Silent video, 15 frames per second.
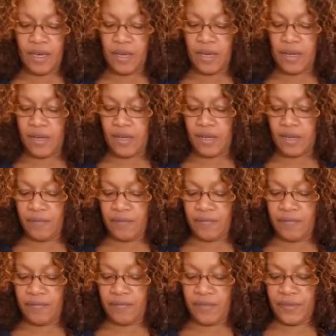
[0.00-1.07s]
The
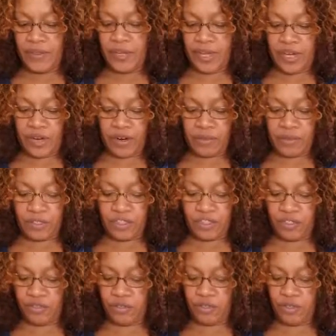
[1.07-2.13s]
hair was
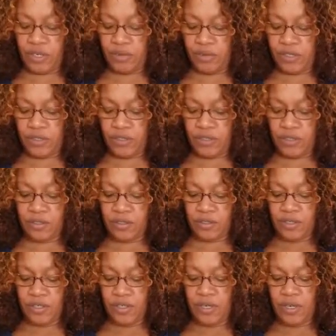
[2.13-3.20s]
it was
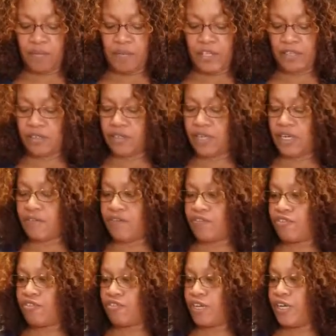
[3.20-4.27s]
a bundle of
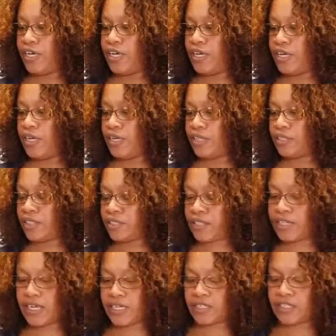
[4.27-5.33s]
3,
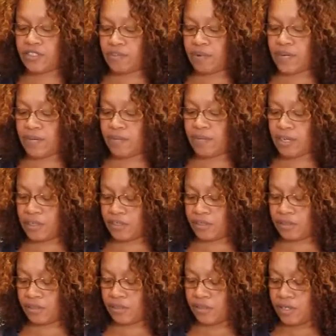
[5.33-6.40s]
16, 18, 20
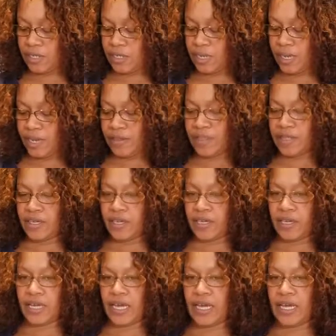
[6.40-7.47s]
bundle, and
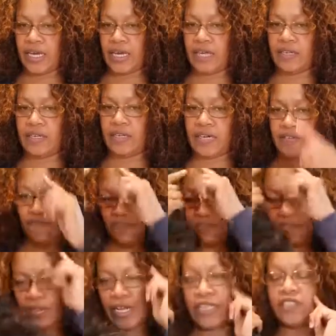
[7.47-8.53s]
then a
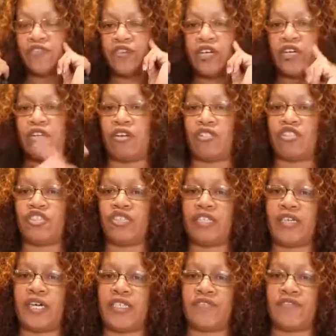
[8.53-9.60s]
full lace front closure. The
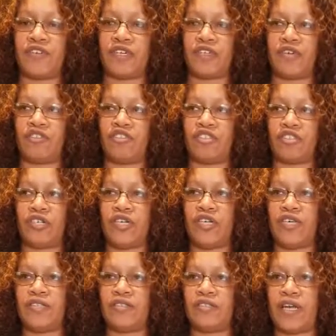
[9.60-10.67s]
lace front closure
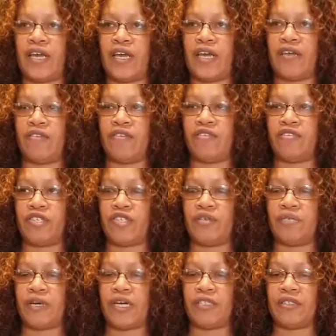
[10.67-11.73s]
is a
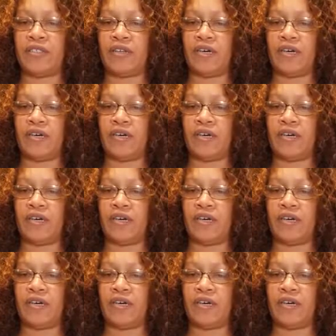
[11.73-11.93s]
13 by